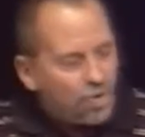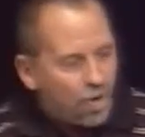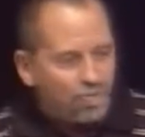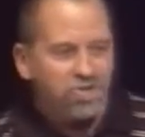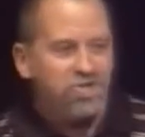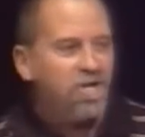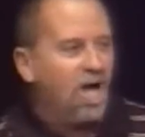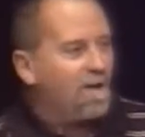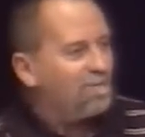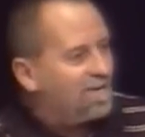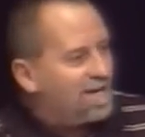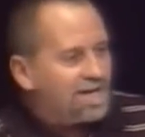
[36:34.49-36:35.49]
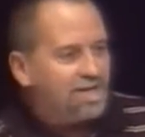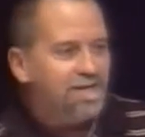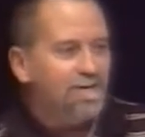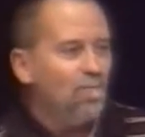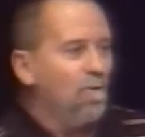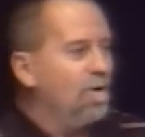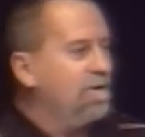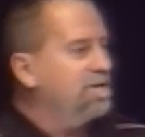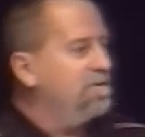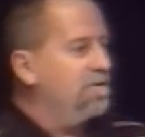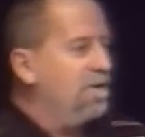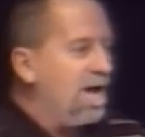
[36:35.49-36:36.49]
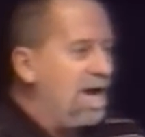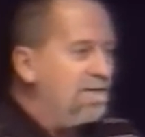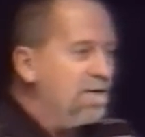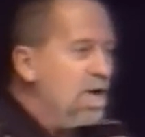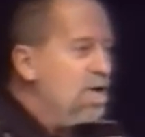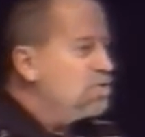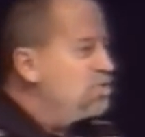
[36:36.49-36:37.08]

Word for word: Don't stop letting Him work in your life.